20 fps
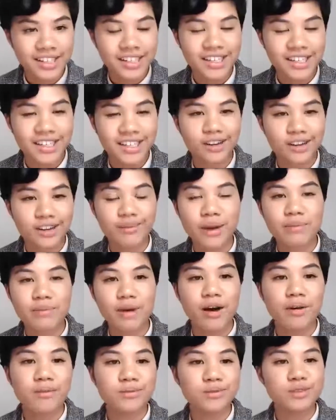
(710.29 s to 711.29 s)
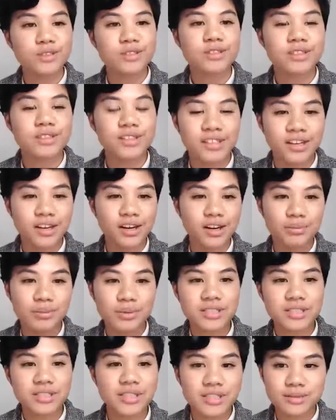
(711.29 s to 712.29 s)
My mom her
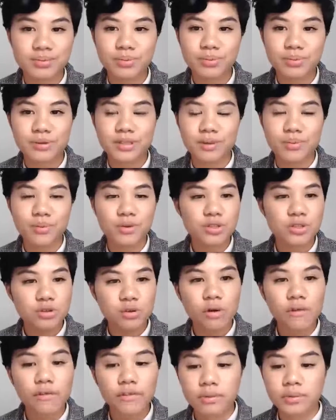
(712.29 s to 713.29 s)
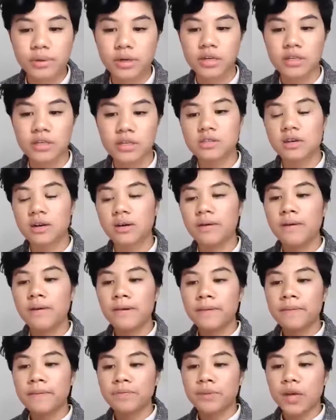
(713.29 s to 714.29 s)
business, someone stole from her. And so
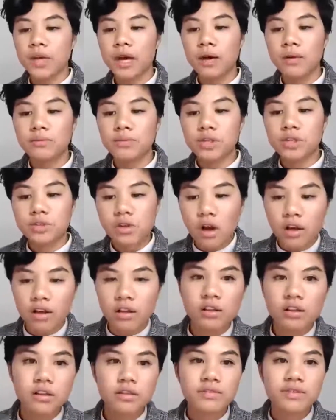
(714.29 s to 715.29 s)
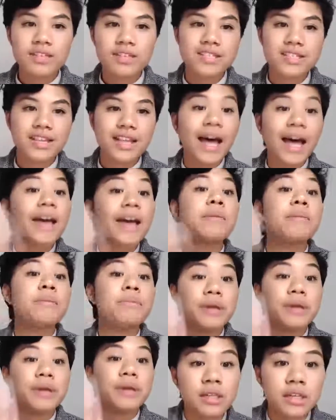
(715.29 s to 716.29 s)
there's all of this
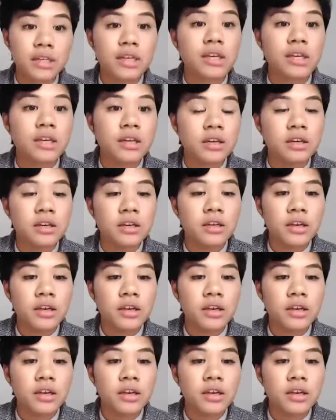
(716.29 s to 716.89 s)
liability.